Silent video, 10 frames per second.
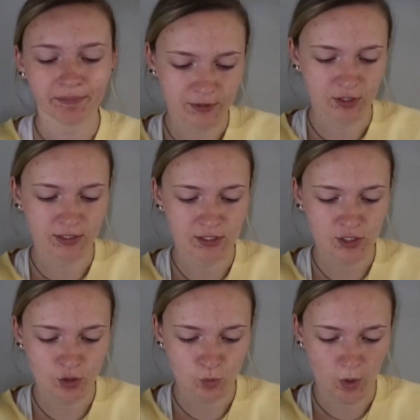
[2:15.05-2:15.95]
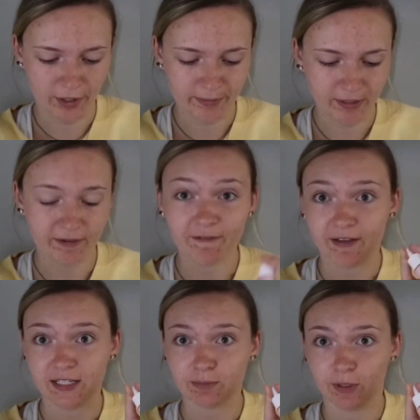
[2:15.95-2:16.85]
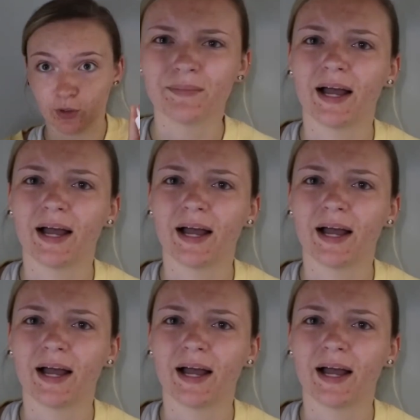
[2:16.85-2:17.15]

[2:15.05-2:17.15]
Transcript: So this is the Watermelon Face Milk.